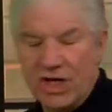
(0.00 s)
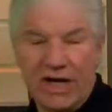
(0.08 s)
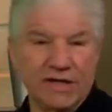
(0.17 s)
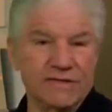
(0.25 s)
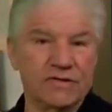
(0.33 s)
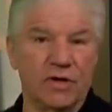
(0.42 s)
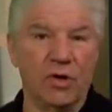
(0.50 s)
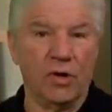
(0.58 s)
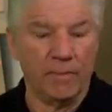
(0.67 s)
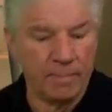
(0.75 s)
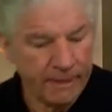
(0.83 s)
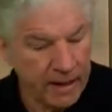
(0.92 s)
hands at
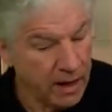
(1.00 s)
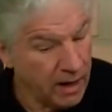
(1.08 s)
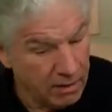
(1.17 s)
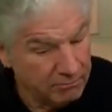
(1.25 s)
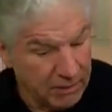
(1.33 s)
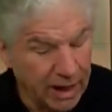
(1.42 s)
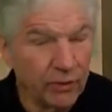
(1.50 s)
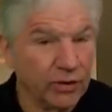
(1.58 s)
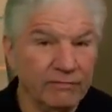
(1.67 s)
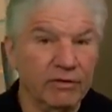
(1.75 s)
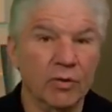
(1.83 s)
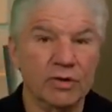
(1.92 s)
all. I don't
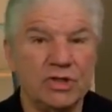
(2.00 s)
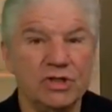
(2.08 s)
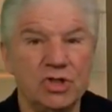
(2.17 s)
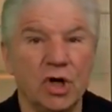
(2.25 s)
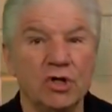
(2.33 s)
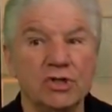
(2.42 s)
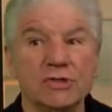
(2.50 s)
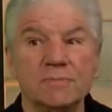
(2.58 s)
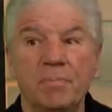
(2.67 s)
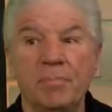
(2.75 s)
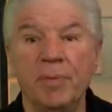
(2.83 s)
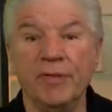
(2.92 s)
even know what she charges,
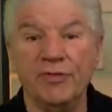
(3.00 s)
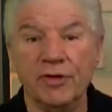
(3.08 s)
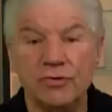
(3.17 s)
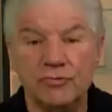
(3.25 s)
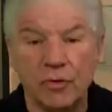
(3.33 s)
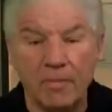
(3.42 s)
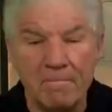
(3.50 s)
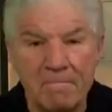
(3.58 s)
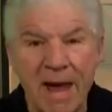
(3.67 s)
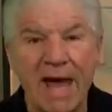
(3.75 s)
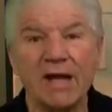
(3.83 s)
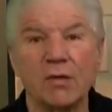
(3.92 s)
but the
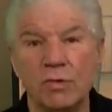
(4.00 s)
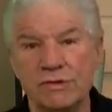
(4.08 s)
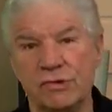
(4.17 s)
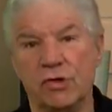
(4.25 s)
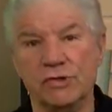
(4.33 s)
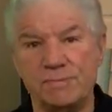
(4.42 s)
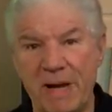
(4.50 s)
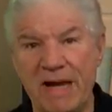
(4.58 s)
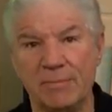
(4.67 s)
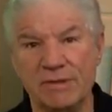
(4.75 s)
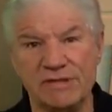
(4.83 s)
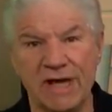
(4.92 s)
dramatic results
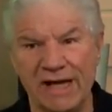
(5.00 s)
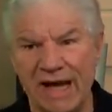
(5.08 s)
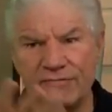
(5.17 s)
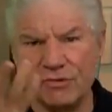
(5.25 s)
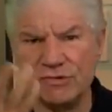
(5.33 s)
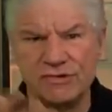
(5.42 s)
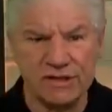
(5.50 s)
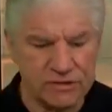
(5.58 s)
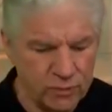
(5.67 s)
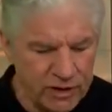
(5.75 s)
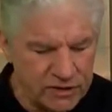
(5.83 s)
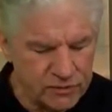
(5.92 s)
Pam is getting after
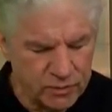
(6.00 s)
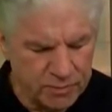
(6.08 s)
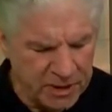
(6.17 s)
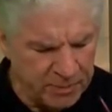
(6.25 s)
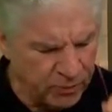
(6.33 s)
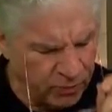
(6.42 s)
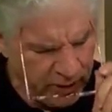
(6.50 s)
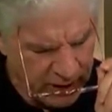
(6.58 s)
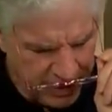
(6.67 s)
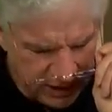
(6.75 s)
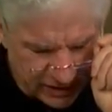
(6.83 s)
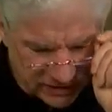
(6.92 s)
six weeks with people
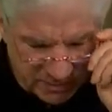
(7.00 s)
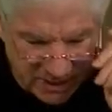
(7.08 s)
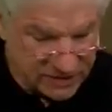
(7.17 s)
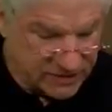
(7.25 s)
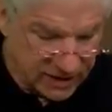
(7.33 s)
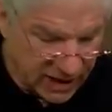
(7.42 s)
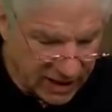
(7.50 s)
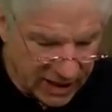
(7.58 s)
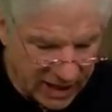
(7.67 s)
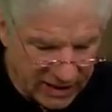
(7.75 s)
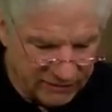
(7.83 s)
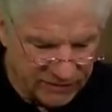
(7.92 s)
is amazing. I,
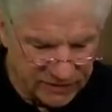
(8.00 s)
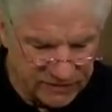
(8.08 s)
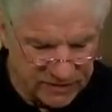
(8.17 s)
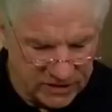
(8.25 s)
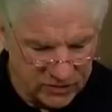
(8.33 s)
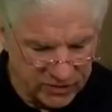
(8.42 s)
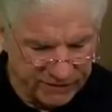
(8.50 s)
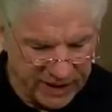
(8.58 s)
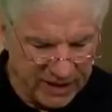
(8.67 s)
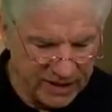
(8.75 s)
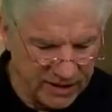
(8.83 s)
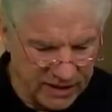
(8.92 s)
I'd even see her if I
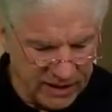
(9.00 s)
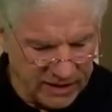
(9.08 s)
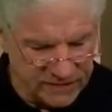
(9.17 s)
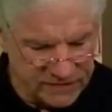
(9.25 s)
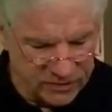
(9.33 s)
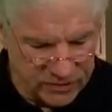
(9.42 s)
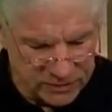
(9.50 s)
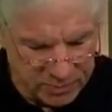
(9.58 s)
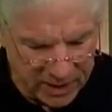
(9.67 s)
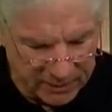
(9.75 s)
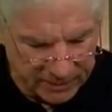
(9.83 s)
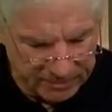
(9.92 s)
had a, any serious
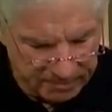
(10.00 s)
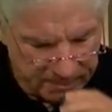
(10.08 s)
problem.